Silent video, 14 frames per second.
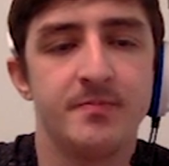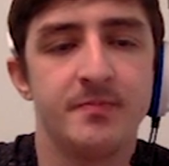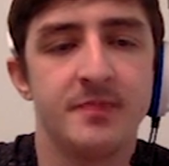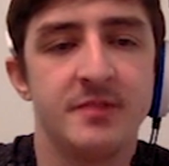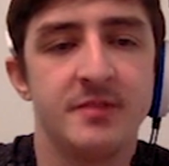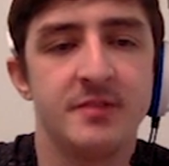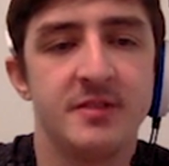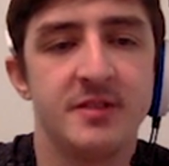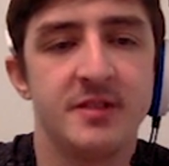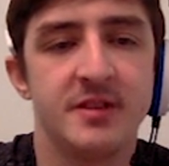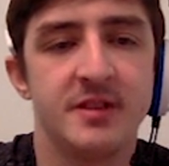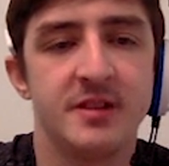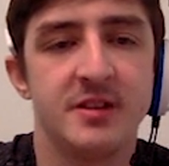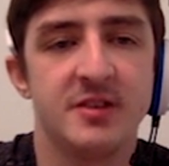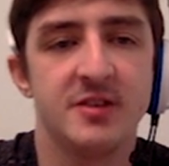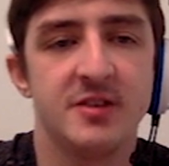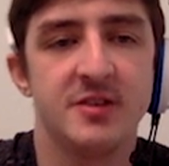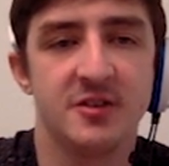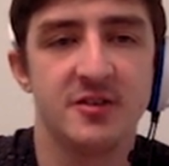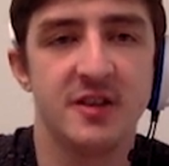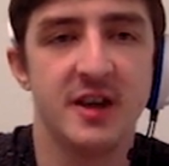Interesting that he
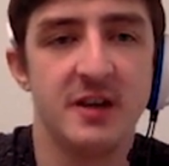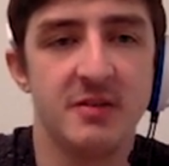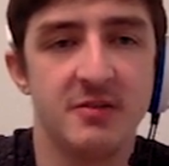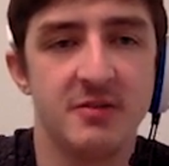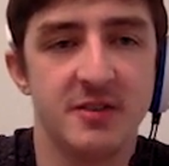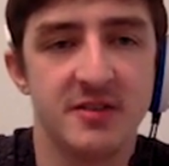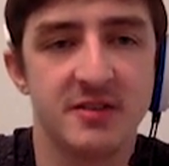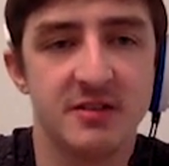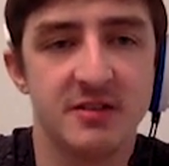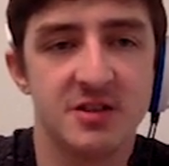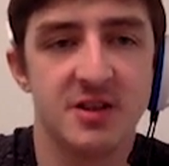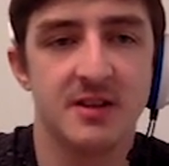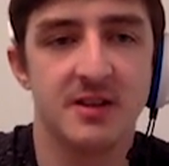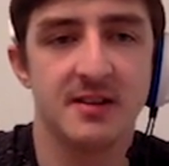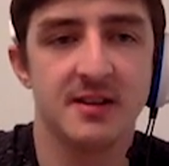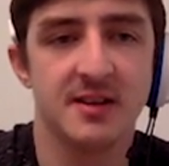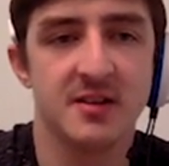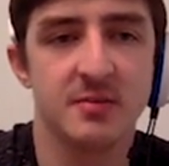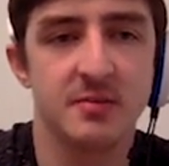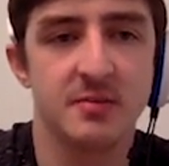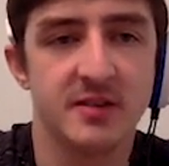chose to stay in, tried to get a shield, I
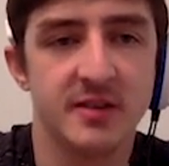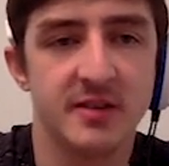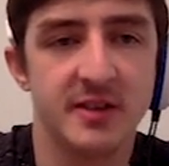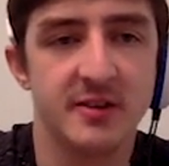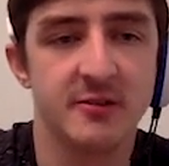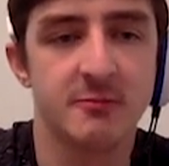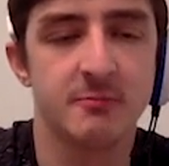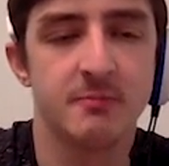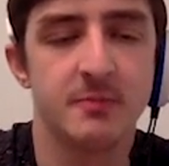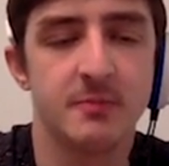guess, makes sense.